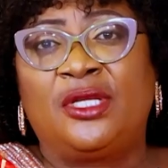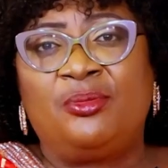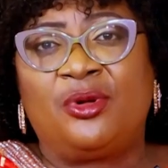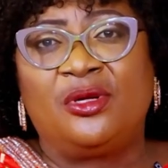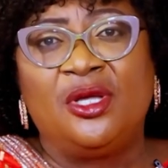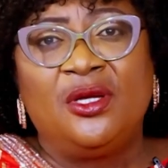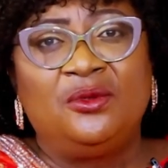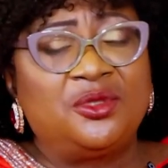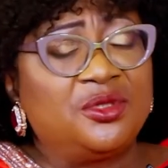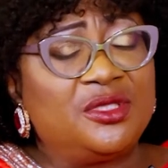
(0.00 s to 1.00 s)
neighbor.
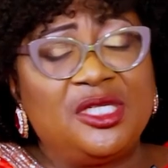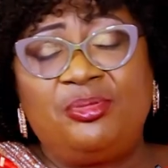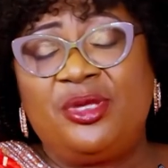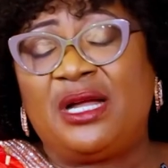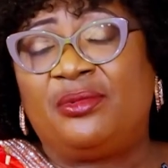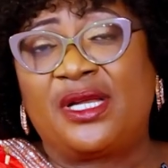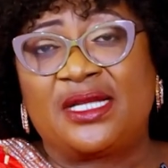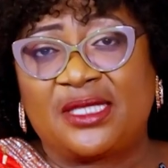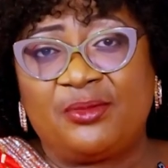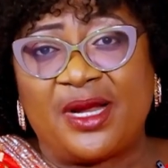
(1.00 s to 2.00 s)
We should really be a
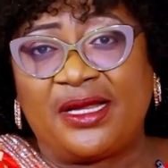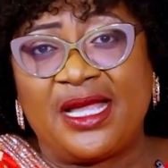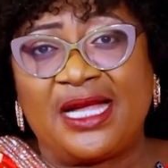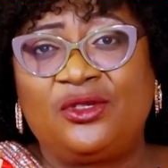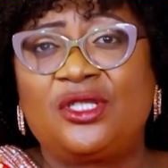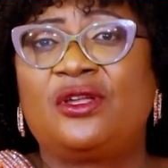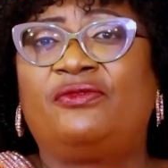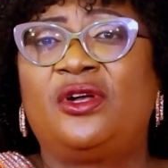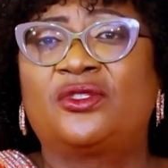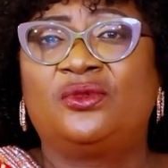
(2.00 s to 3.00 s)
brother's keeper here. And those
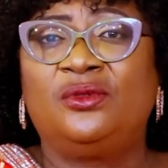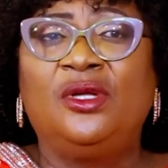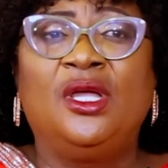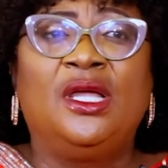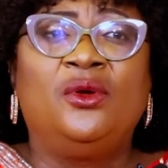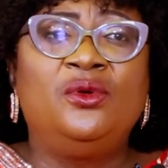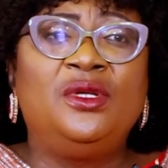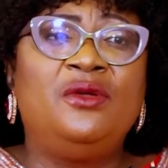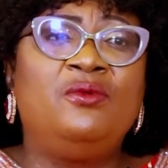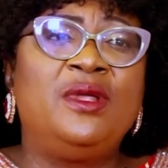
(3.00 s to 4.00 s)
of us who
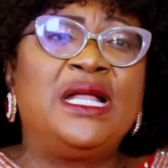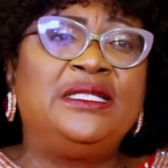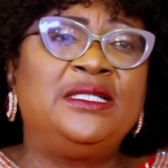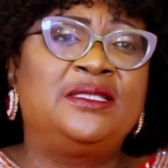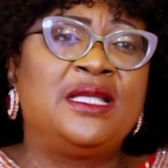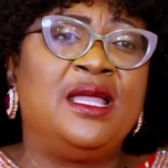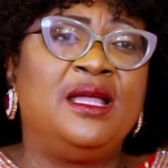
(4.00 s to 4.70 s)
live where these